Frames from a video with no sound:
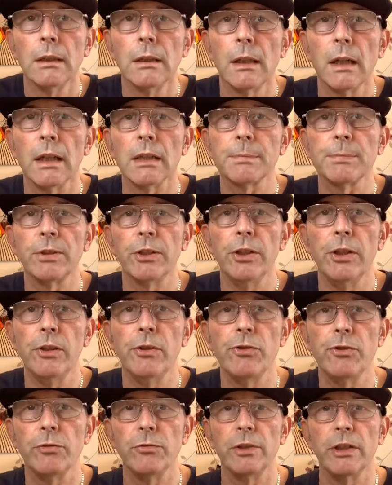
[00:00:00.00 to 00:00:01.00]
As per
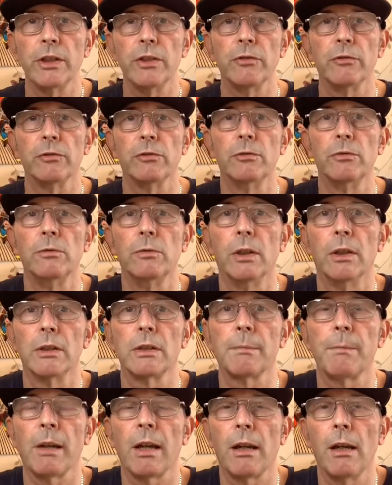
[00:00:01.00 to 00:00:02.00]
usual, these are all
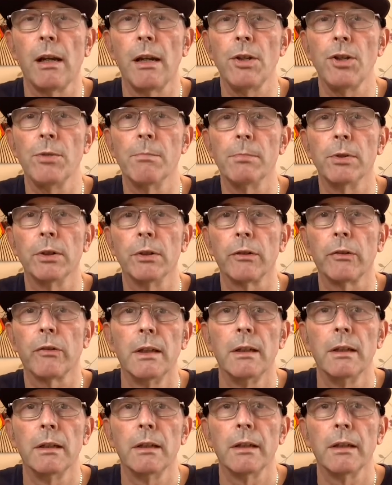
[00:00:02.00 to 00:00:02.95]
speculation books